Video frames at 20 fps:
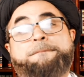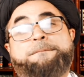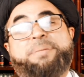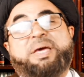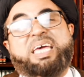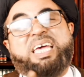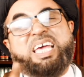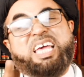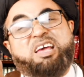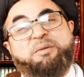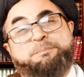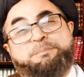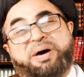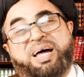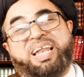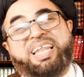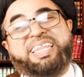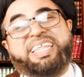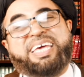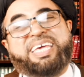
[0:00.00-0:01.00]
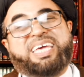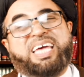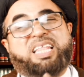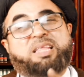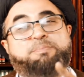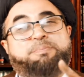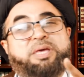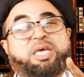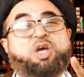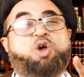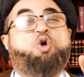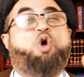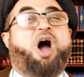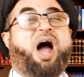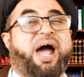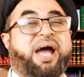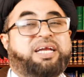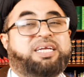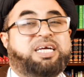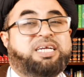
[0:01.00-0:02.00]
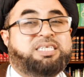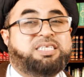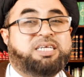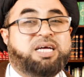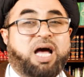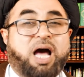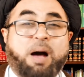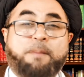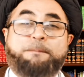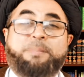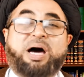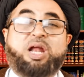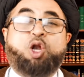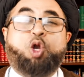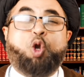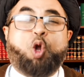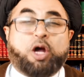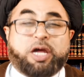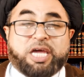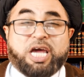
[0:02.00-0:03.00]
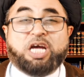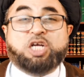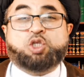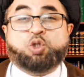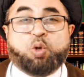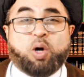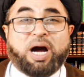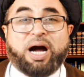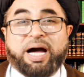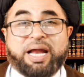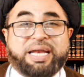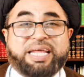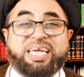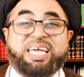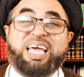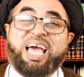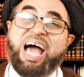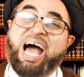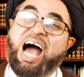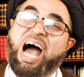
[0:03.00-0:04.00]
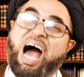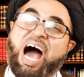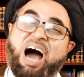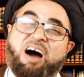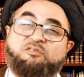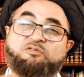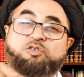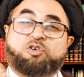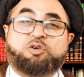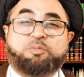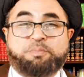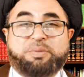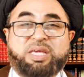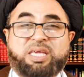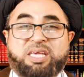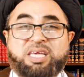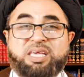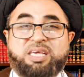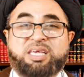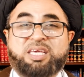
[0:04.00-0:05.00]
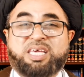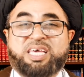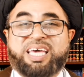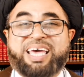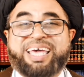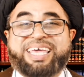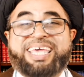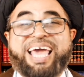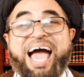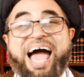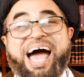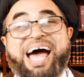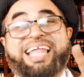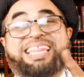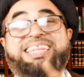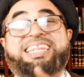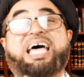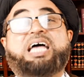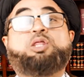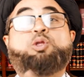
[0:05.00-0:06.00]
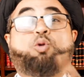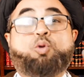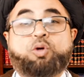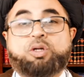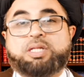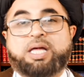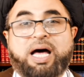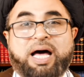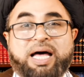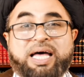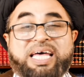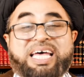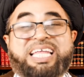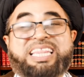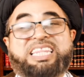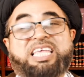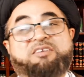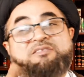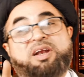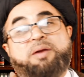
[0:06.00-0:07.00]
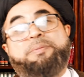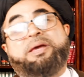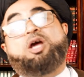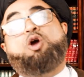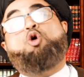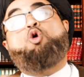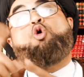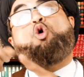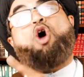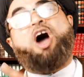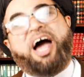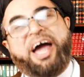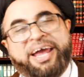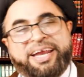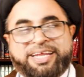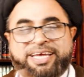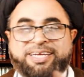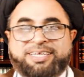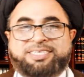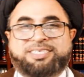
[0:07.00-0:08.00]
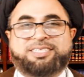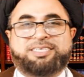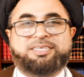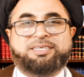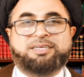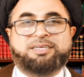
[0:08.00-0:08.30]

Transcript: people, they can be guided by looking to Ali after me. Yahtaduna, they will be guided.